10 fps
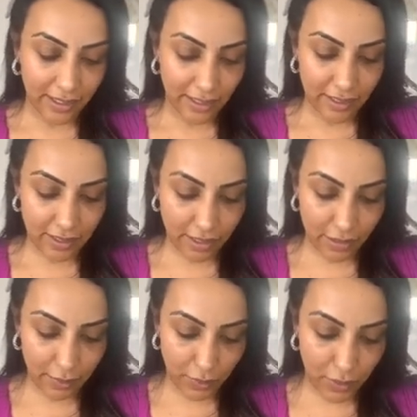So the
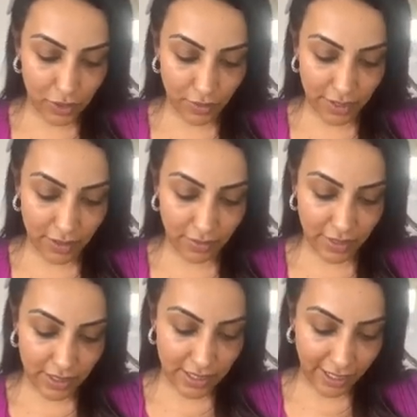moisturizer is
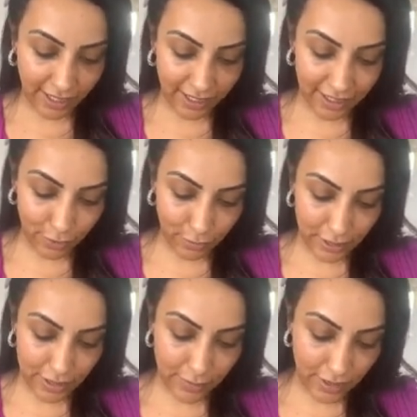a tiny little one
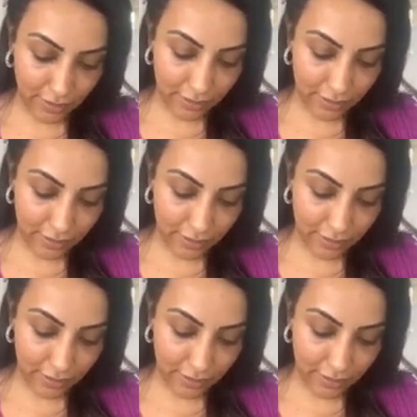as well.